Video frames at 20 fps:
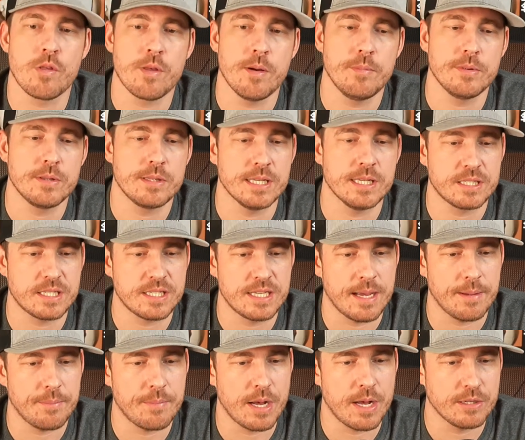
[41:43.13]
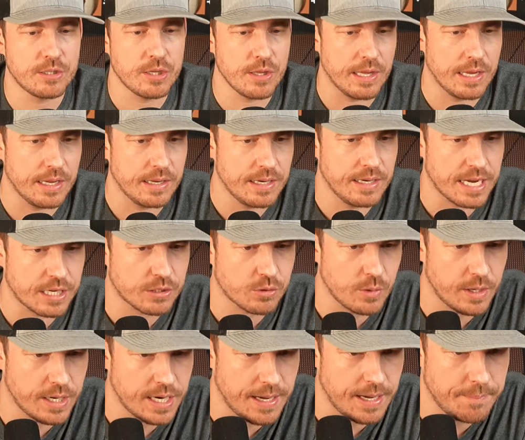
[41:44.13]
the step to the next
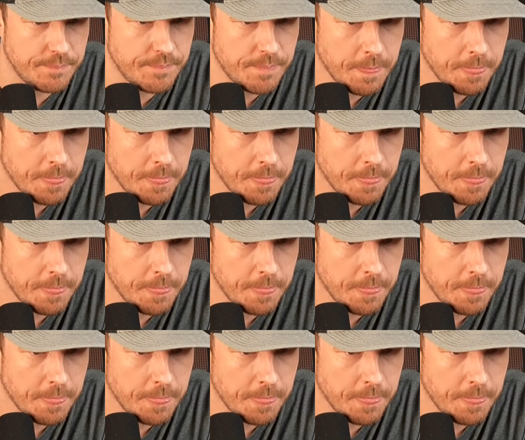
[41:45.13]
one up.